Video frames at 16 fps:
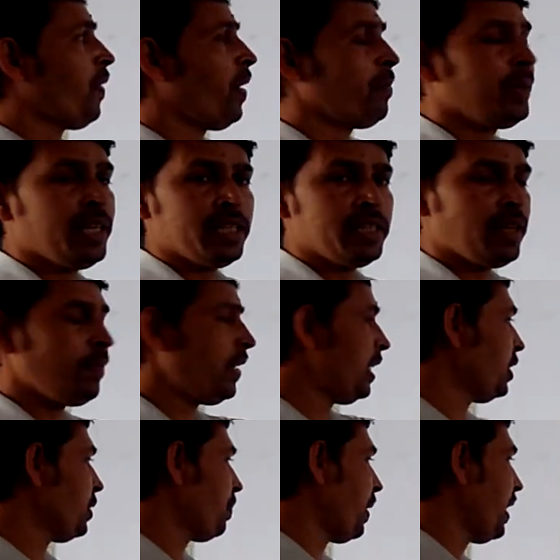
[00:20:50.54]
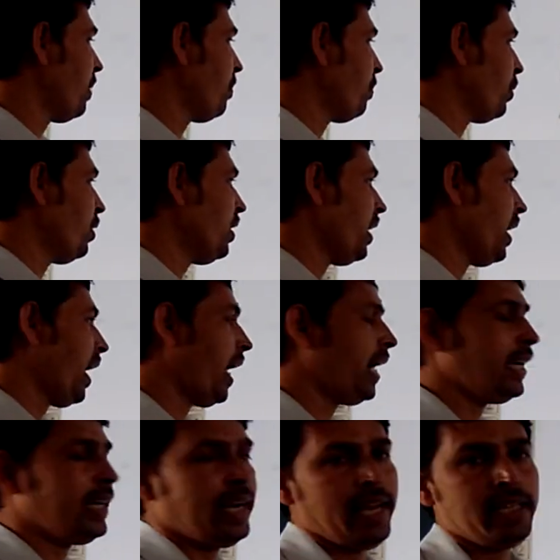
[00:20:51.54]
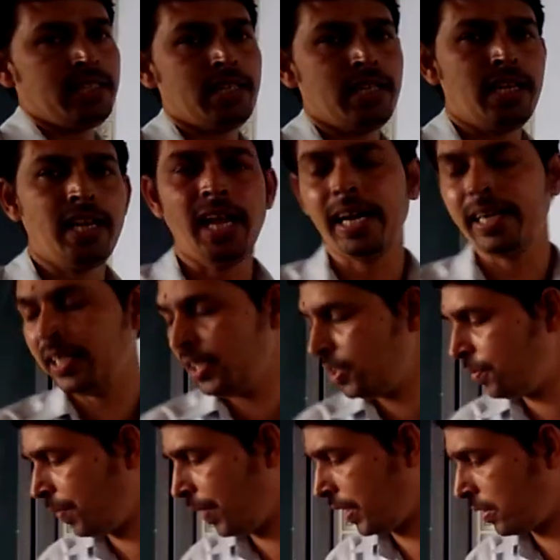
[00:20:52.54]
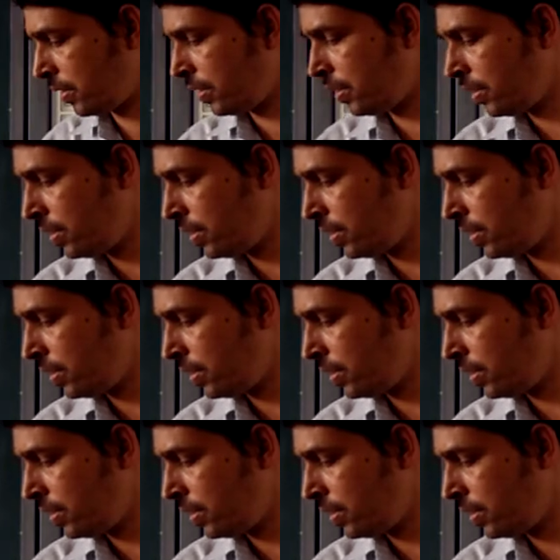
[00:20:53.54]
farming in the village Palanpur and land space.